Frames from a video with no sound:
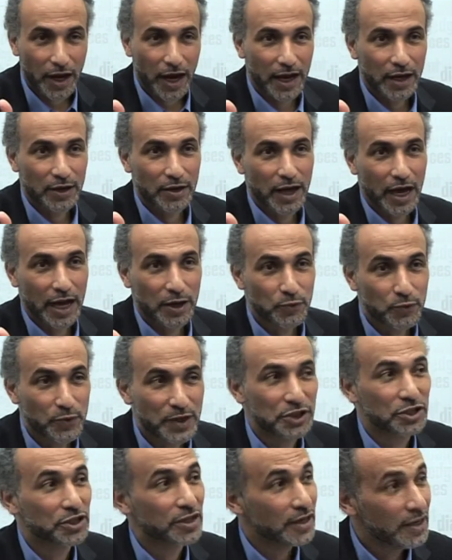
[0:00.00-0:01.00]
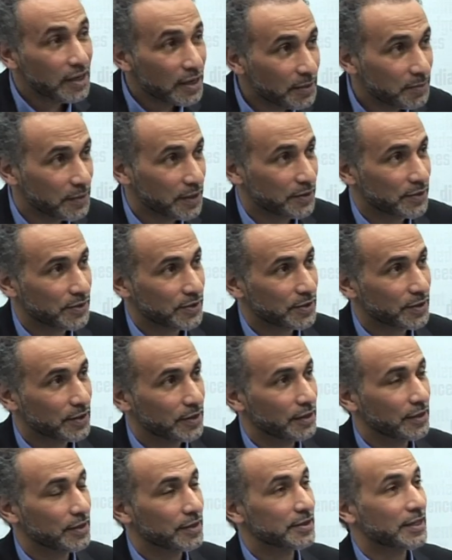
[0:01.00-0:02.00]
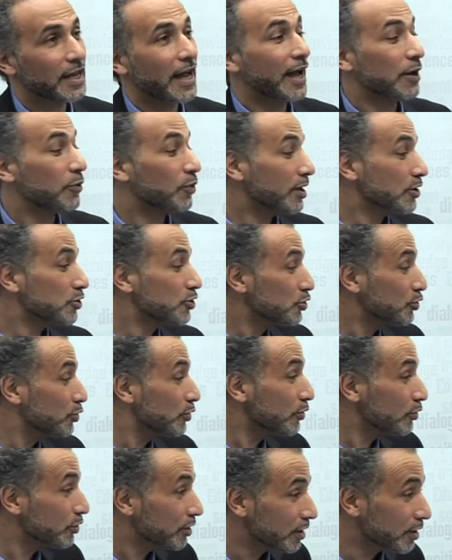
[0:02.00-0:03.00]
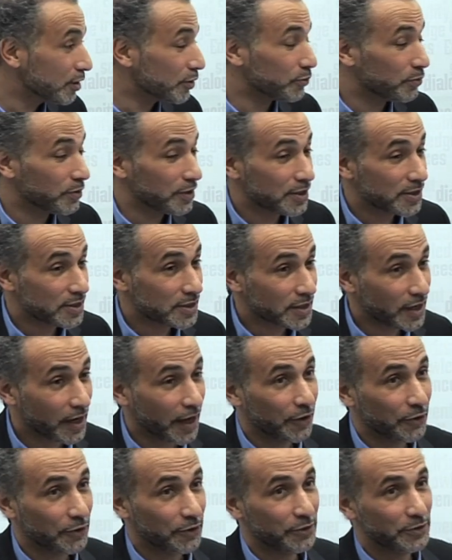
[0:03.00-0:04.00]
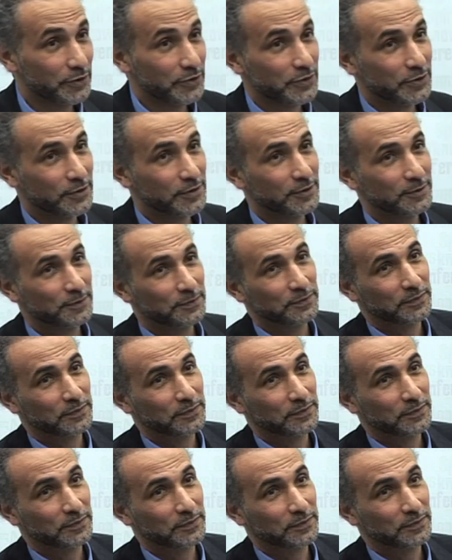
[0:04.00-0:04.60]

I, I reach limits, is I was talking with scholars,